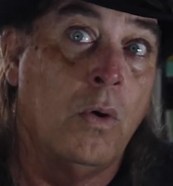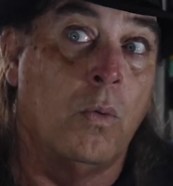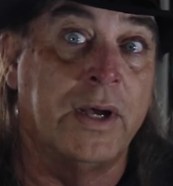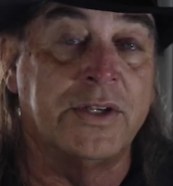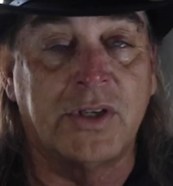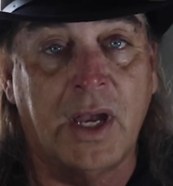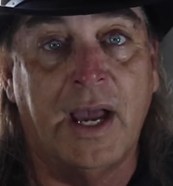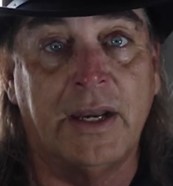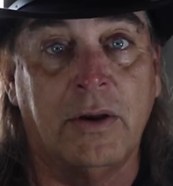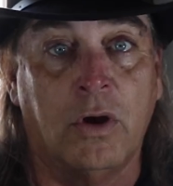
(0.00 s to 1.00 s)
west
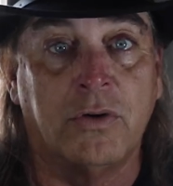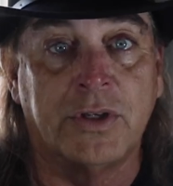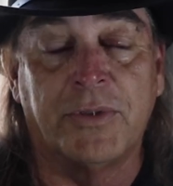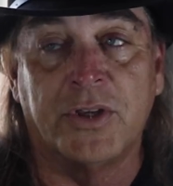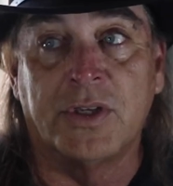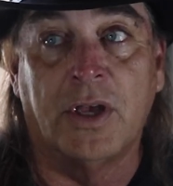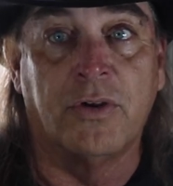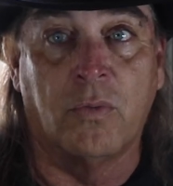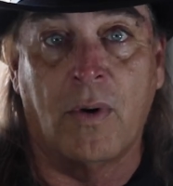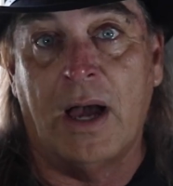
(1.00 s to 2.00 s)
side and goes up the
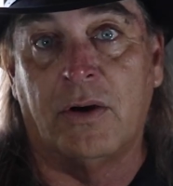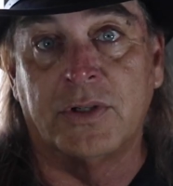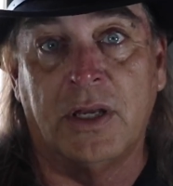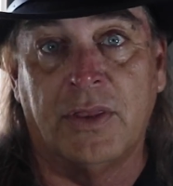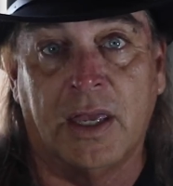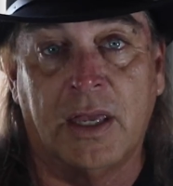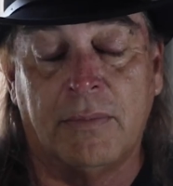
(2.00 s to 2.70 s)
southern route and then